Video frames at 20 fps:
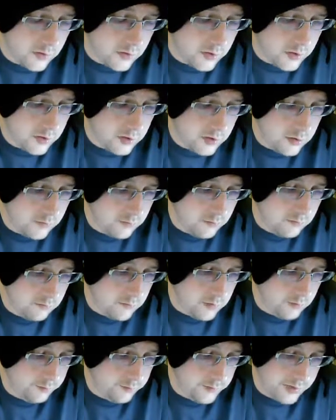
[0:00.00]

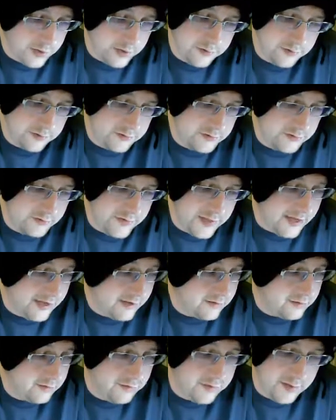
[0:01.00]
But other than
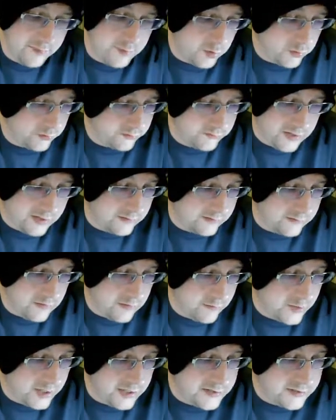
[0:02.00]
that, they're bog standard
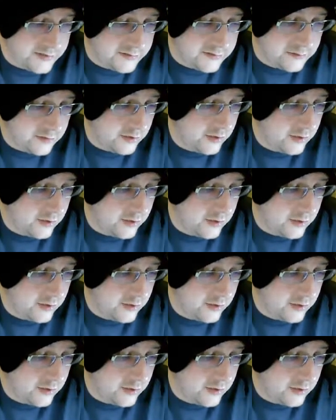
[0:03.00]
Terminators.